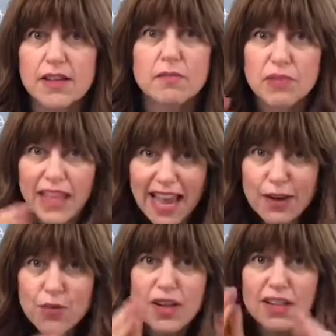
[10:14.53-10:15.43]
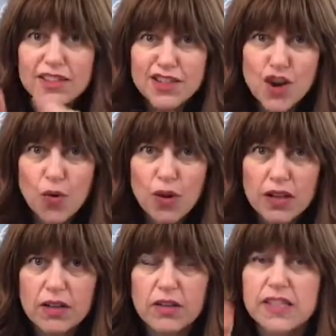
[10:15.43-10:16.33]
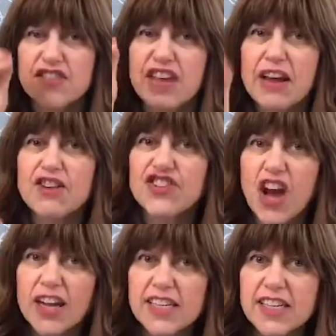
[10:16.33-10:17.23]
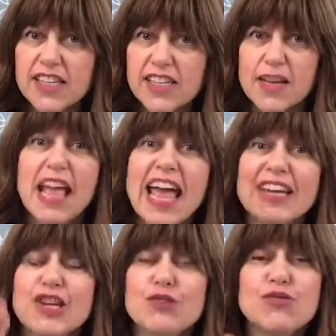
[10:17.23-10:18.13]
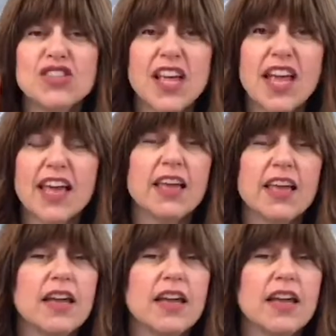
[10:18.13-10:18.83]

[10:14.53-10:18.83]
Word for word: plan well to go well okay so now you're talking to him and you say